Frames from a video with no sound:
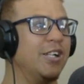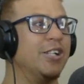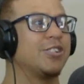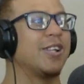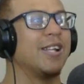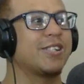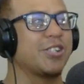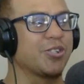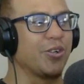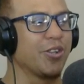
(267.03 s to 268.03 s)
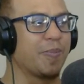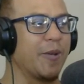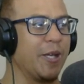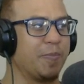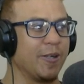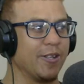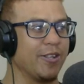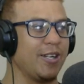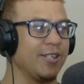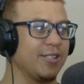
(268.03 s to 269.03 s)
So this is all the people
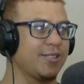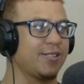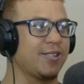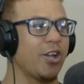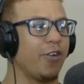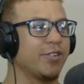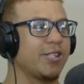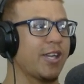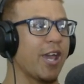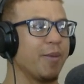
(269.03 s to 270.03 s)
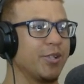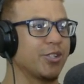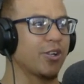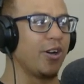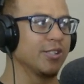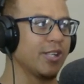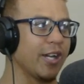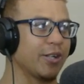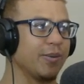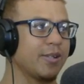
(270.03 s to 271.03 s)
that he obviously came into
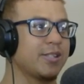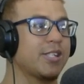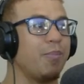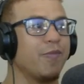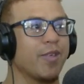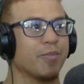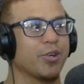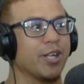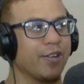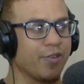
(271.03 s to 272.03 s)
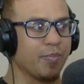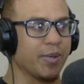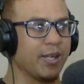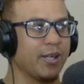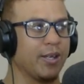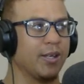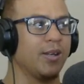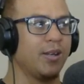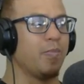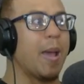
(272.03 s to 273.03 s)
contact with. Some of them could even be
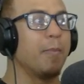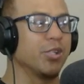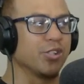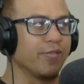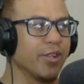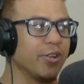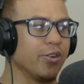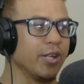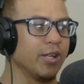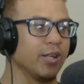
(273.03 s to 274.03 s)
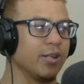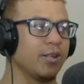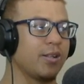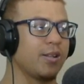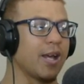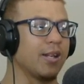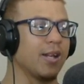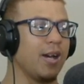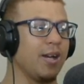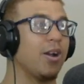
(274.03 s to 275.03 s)
members of the union that
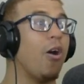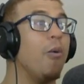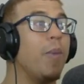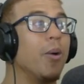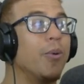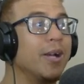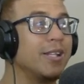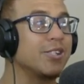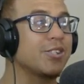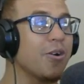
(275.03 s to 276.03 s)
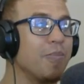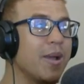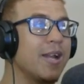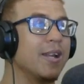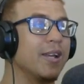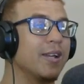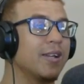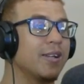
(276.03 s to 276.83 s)
died. Oh my word, there's so many.